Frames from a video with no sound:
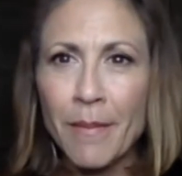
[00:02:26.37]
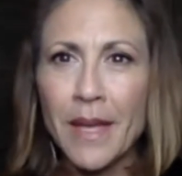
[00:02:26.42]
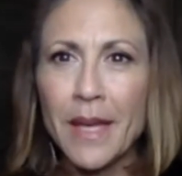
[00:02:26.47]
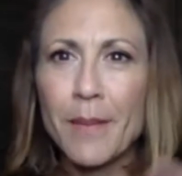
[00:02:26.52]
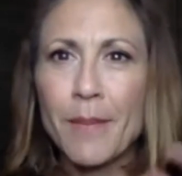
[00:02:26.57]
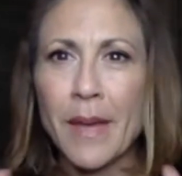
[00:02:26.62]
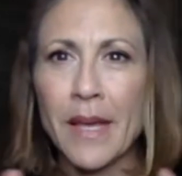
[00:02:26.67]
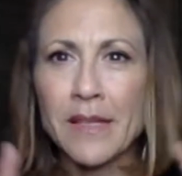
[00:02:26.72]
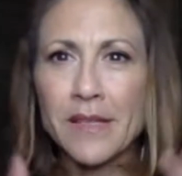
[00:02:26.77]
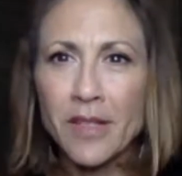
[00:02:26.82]
It
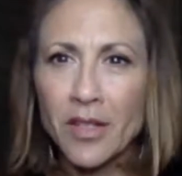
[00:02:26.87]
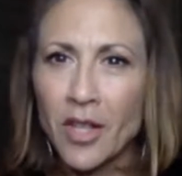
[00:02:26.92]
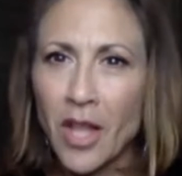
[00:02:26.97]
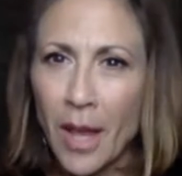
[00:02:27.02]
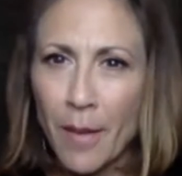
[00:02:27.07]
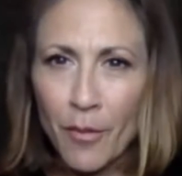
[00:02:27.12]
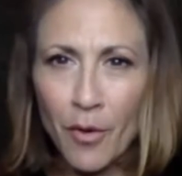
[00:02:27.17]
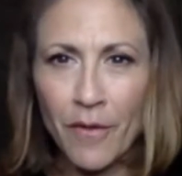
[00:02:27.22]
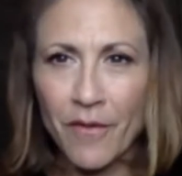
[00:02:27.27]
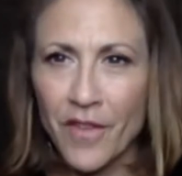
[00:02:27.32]
makes it a lot
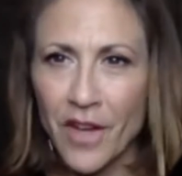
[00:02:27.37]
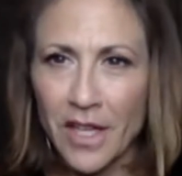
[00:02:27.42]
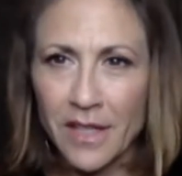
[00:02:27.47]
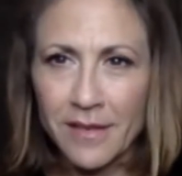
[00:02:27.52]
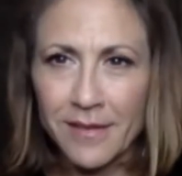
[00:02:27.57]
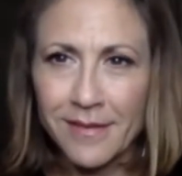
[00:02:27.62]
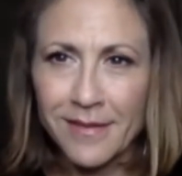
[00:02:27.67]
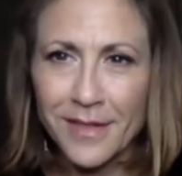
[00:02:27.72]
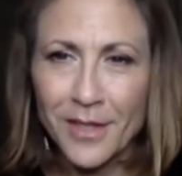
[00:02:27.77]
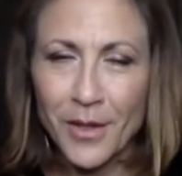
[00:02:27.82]
more fun,
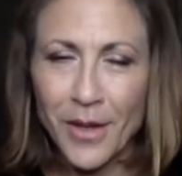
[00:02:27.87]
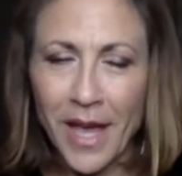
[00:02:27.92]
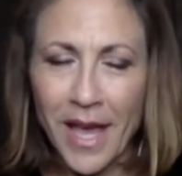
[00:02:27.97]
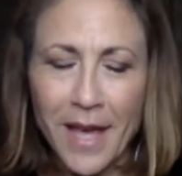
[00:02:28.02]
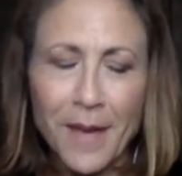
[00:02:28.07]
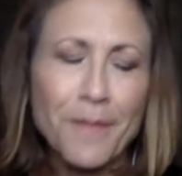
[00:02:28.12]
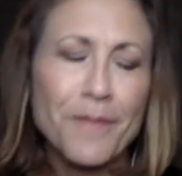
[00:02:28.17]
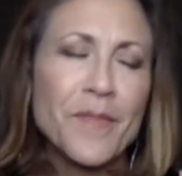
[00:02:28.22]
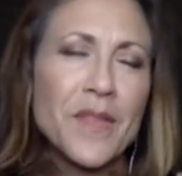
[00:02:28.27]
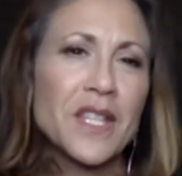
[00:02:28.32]

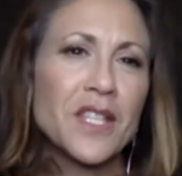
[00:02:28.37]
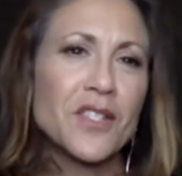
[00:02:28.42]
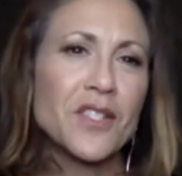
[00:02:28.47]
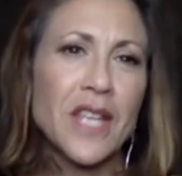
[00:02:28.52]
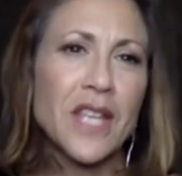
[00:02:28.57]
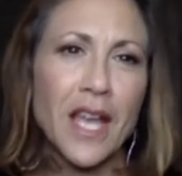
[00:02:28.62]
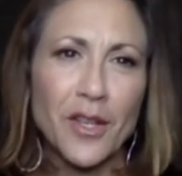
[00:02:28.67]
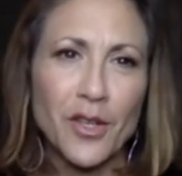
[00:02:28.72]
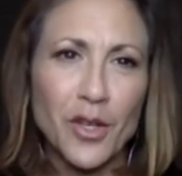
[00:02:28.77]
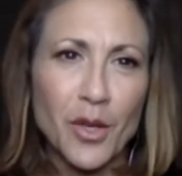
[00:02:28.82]
okay? This is
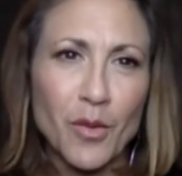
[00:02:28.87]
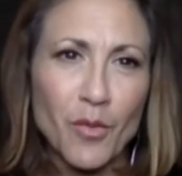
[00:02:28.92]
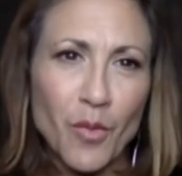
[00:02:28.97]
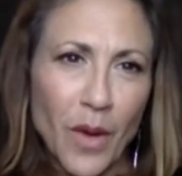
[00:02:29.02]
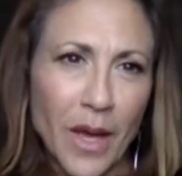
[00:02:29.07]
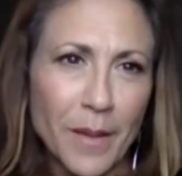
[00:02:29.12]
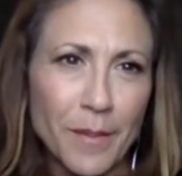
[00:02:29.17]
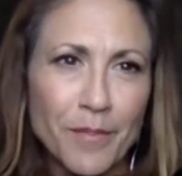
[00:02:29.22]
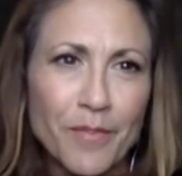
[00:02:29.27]
how you can win.